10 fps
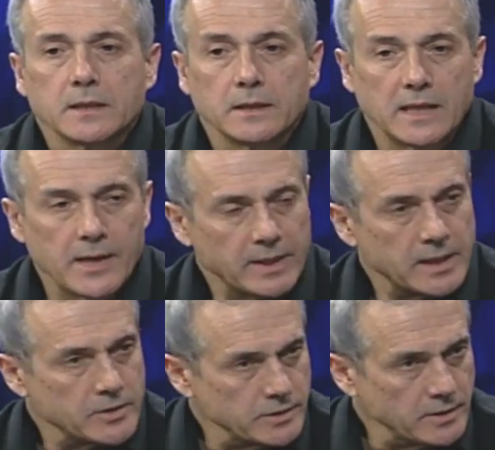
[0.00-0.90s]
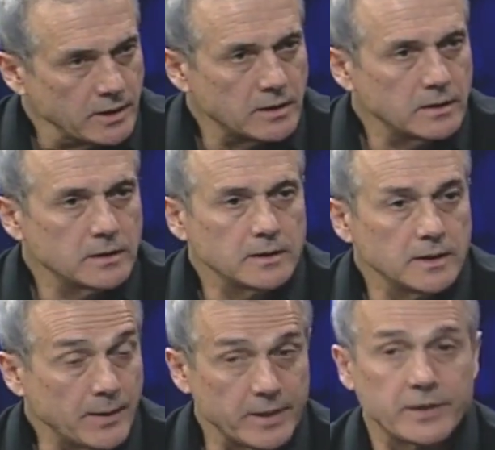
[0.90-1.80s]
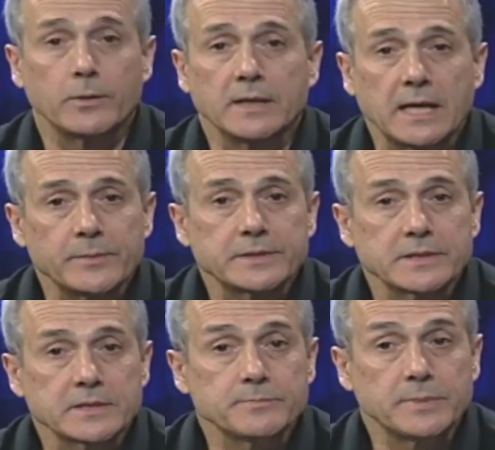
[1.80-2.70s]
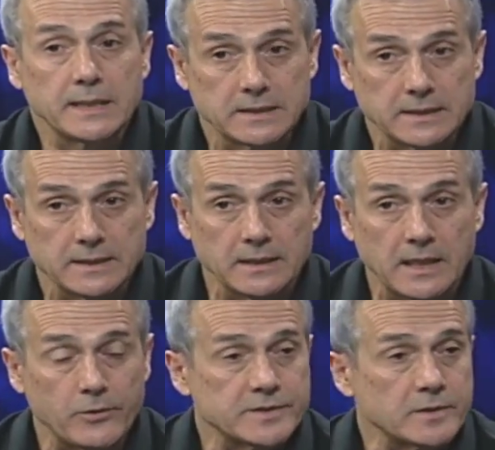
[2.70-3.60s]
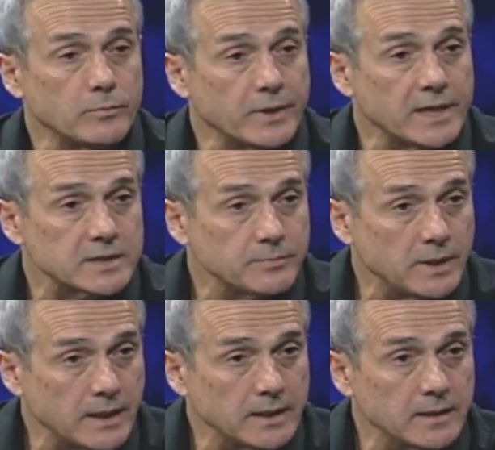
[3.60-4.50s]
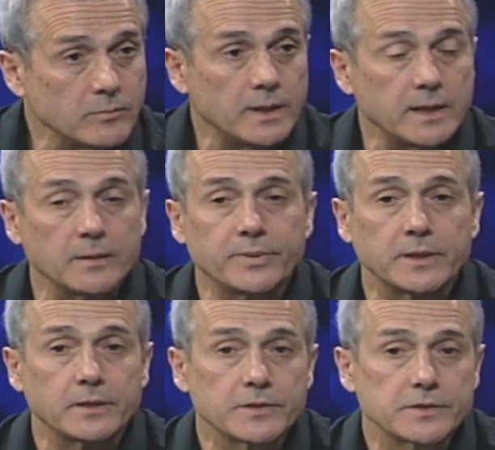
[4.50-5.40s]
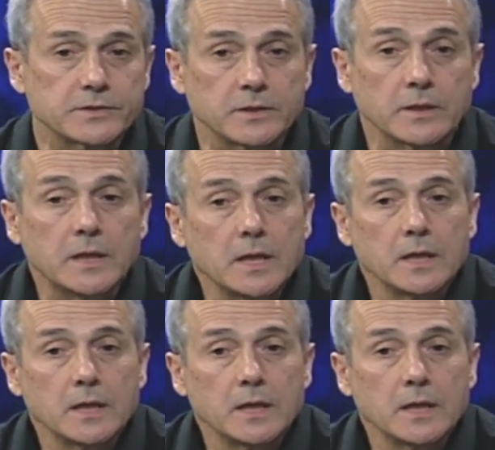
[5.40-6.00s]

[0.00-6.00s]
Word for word: Uh, I'm an engineer, uh, I'm a thermodynamicist, but uh, I was embraced by, uh, by peers uh,